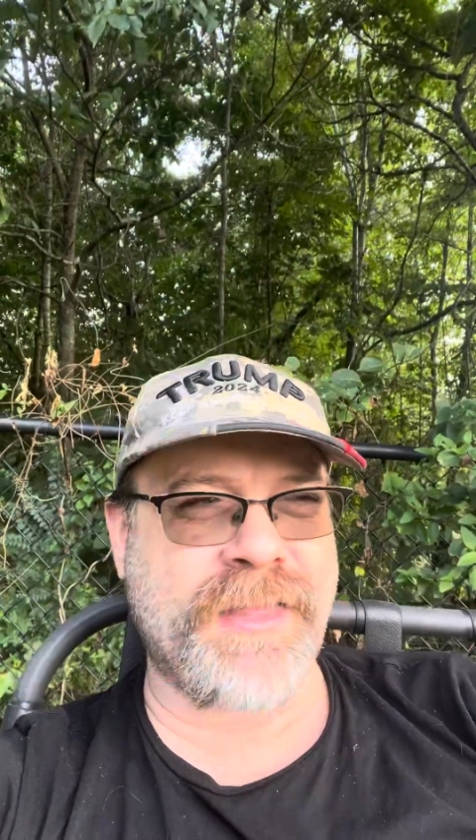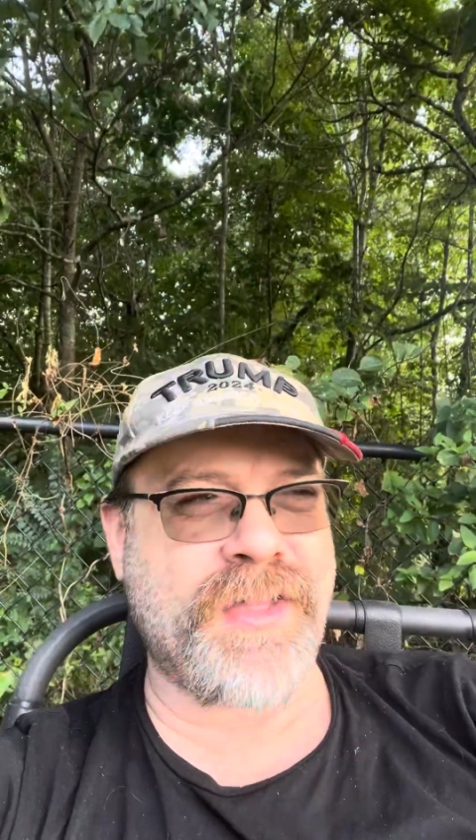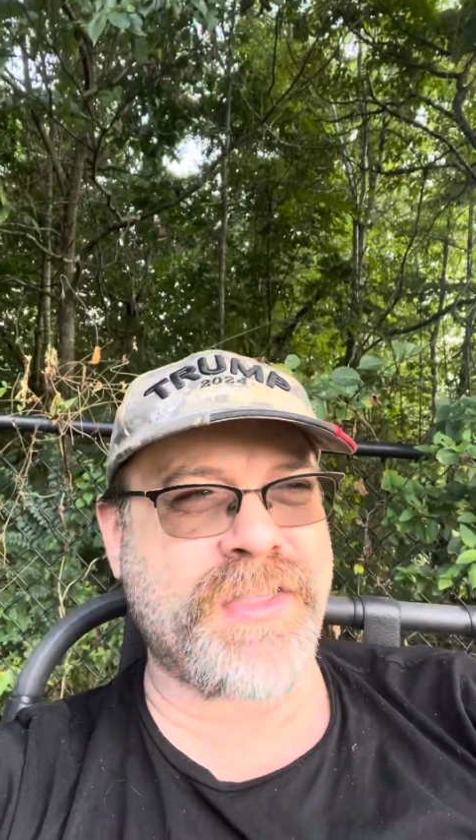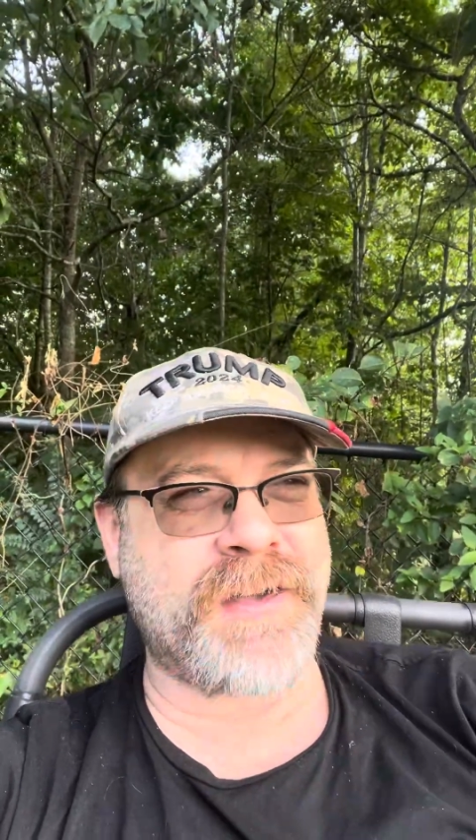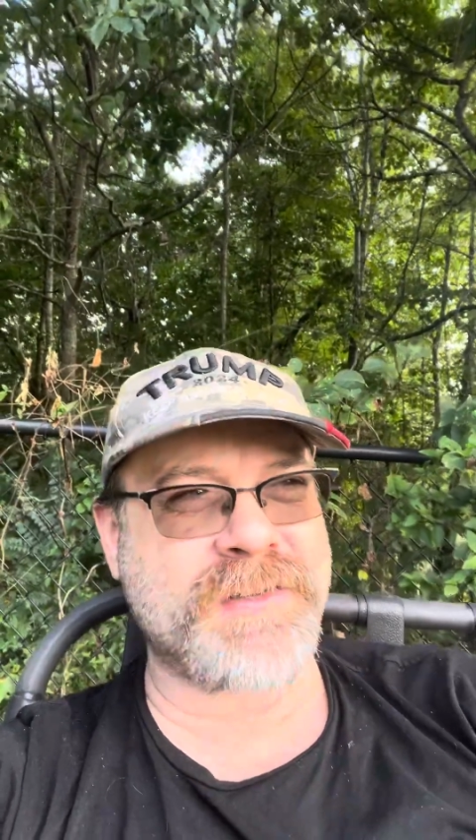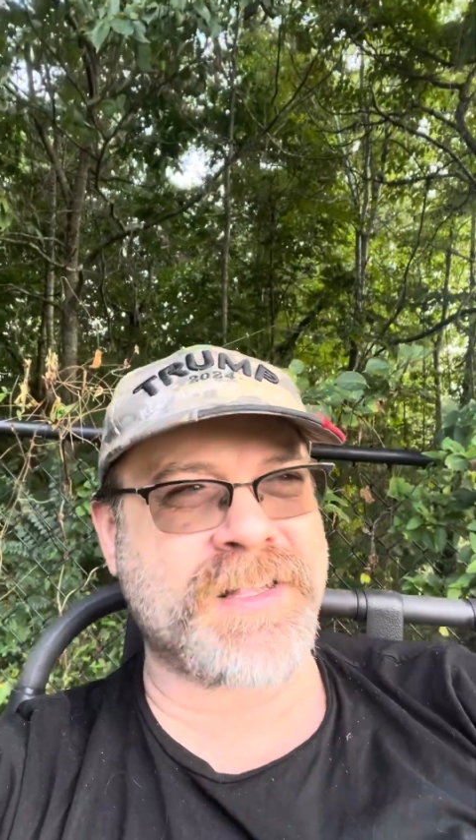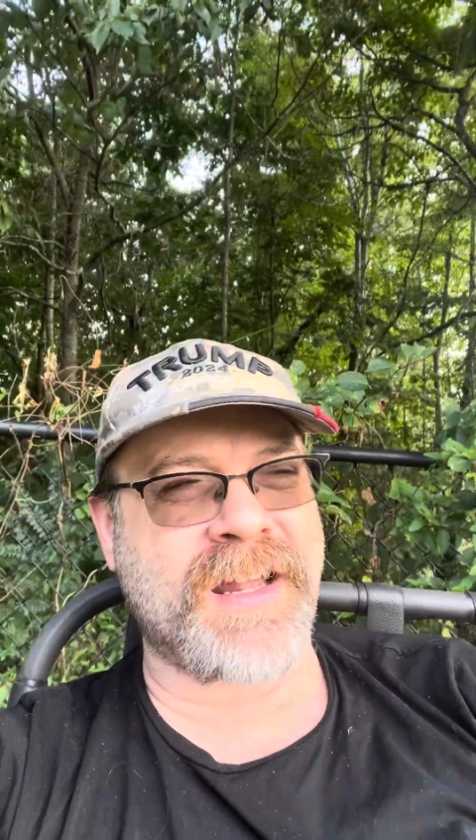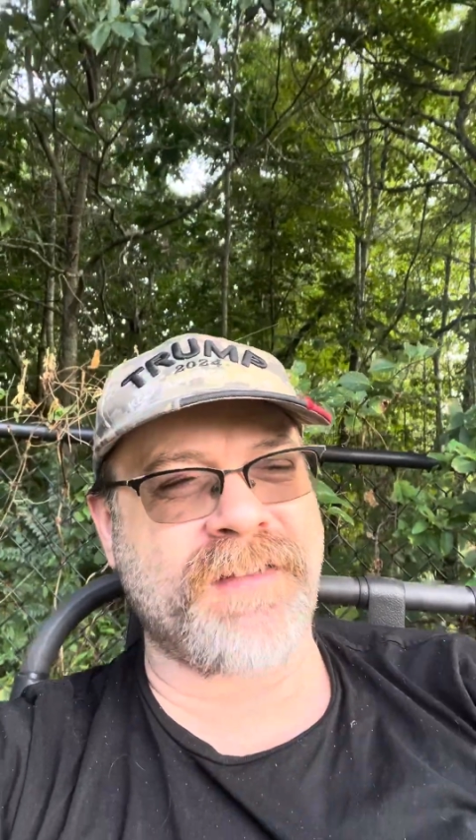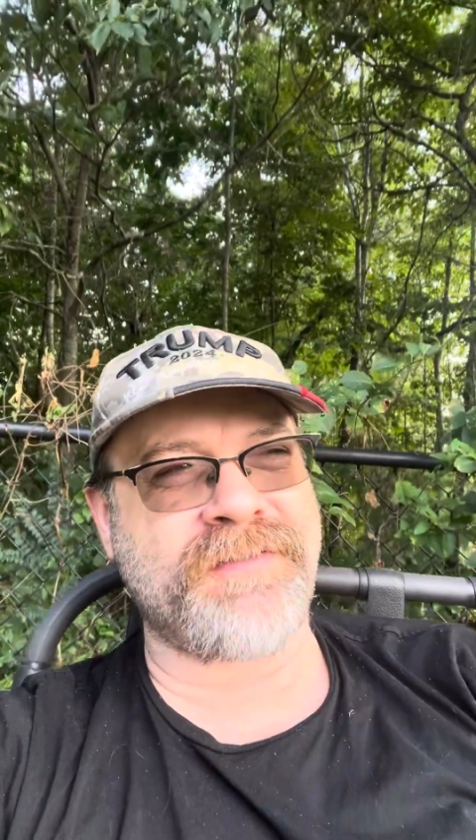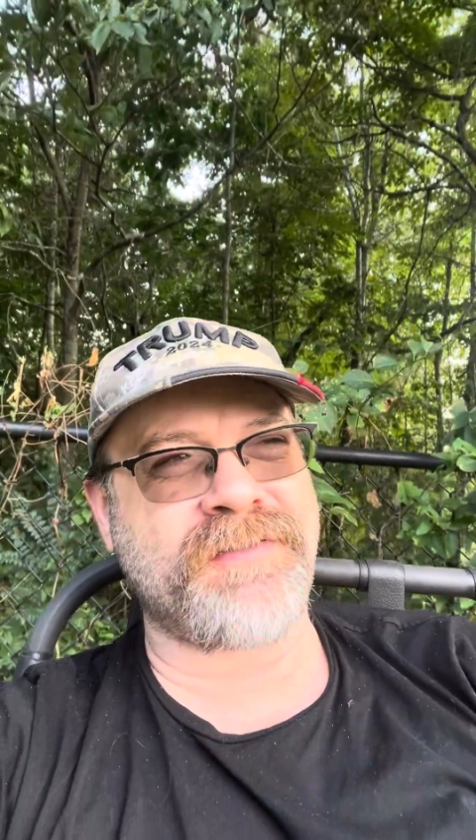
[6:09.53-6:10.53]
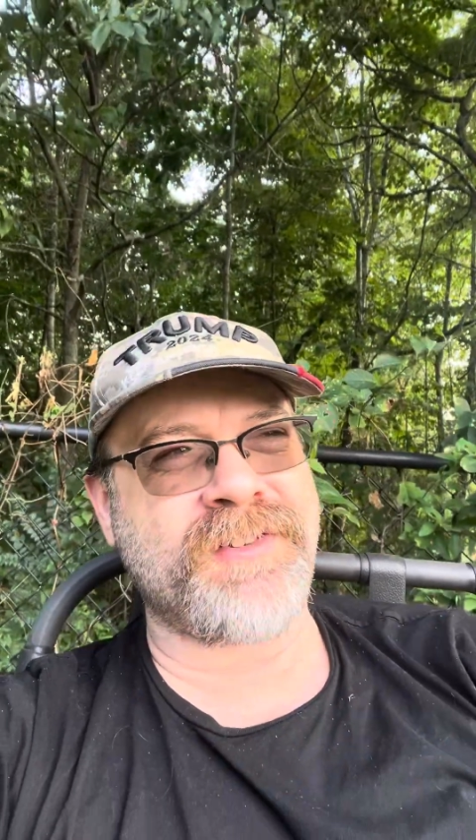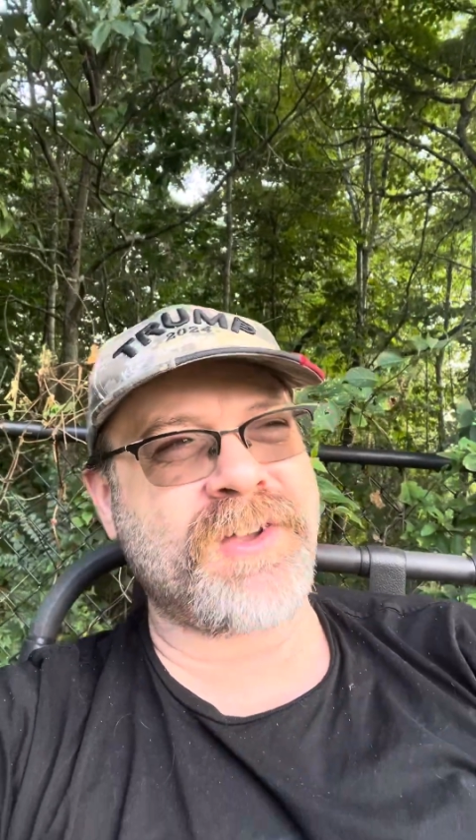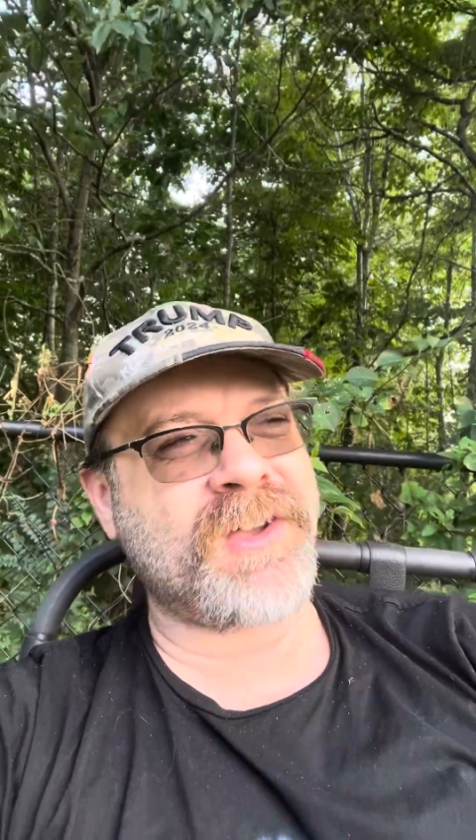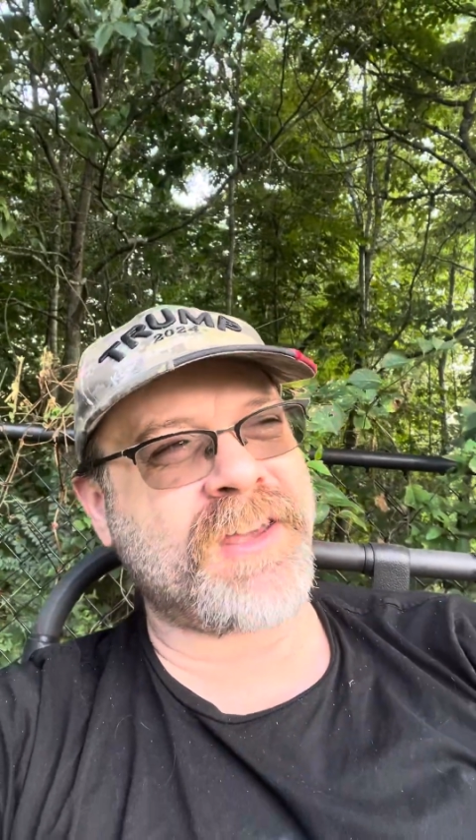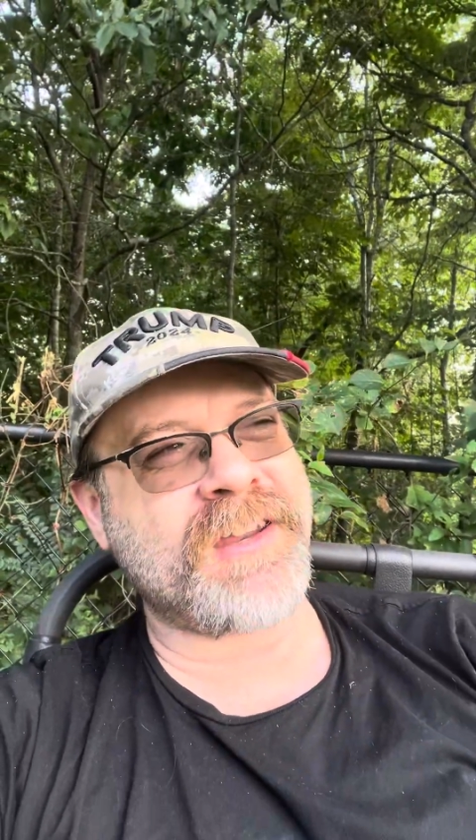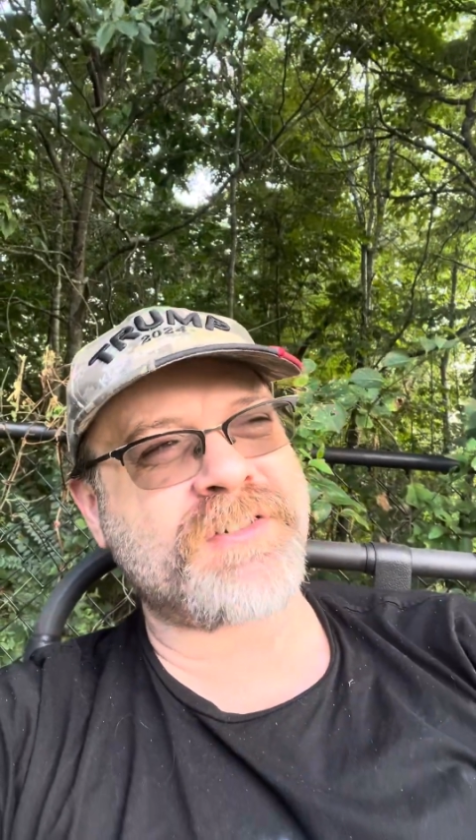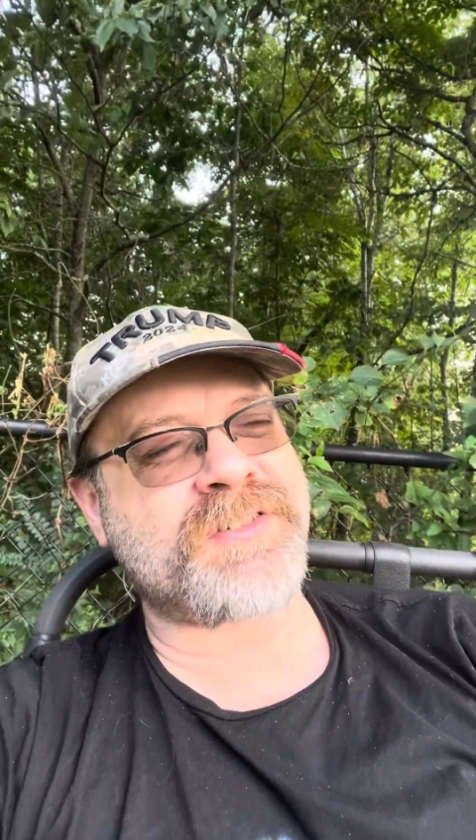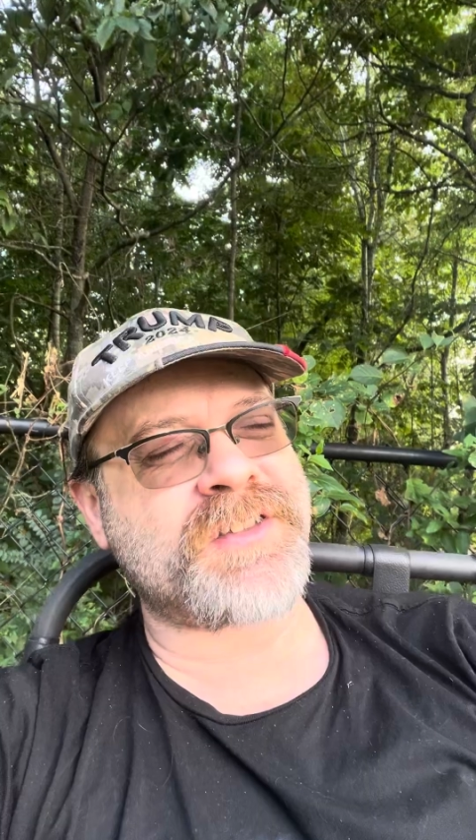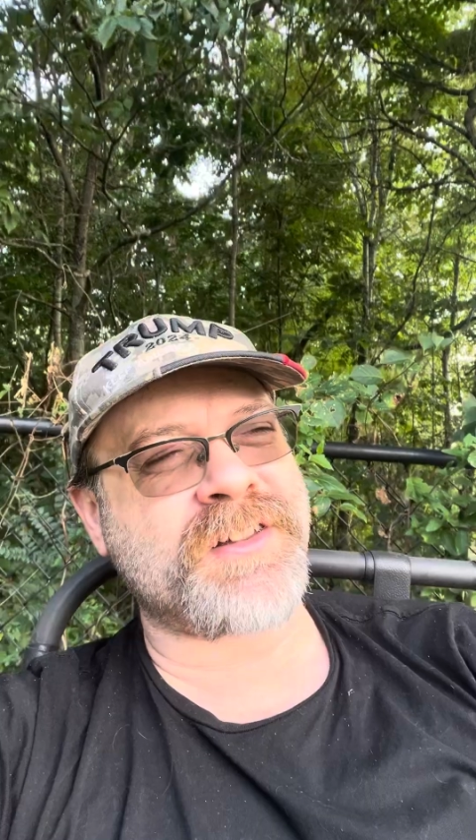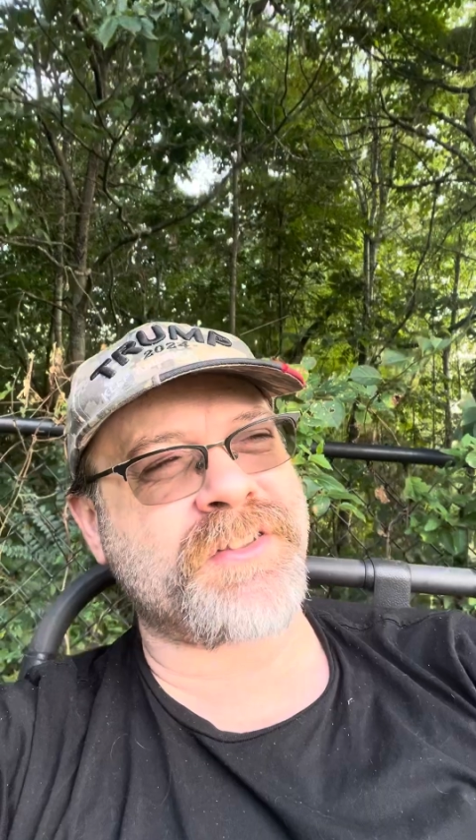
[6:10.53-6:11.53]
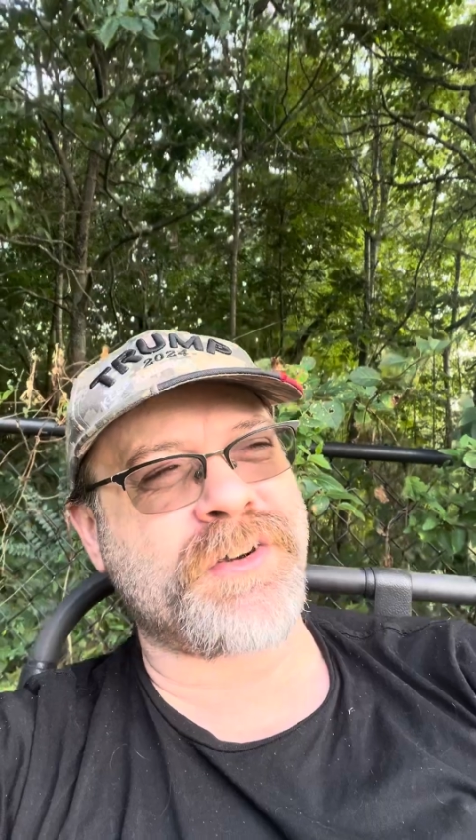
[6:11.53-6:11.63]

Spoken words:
I thought that was kind of an interesting